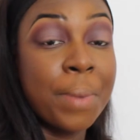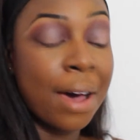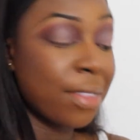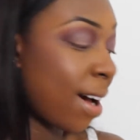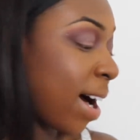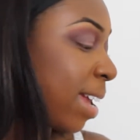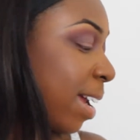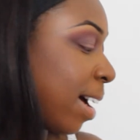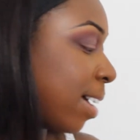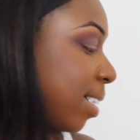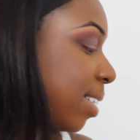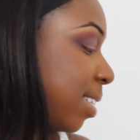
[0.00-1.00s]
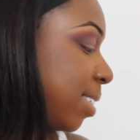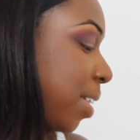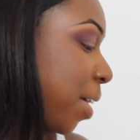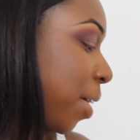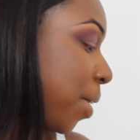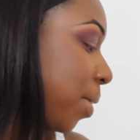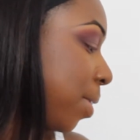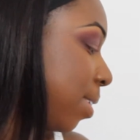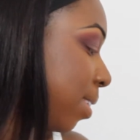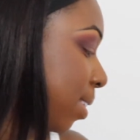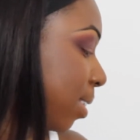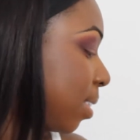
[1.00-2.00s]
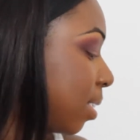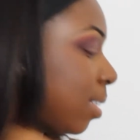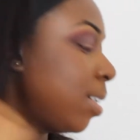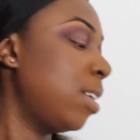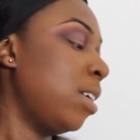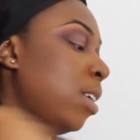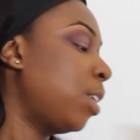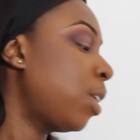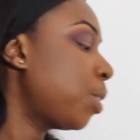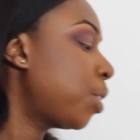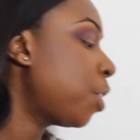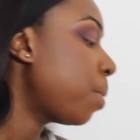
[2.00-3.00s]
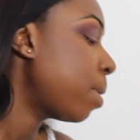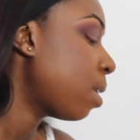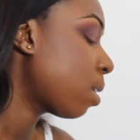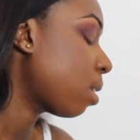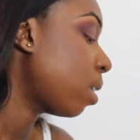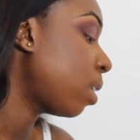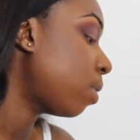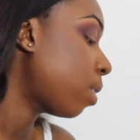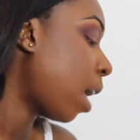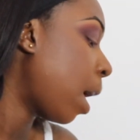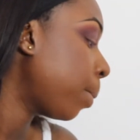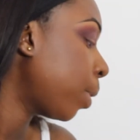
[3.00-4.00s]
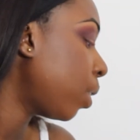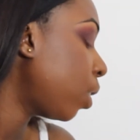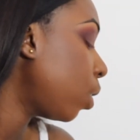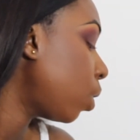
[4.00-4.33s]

about the highlight, so don't shoot me at guys. I'm gonna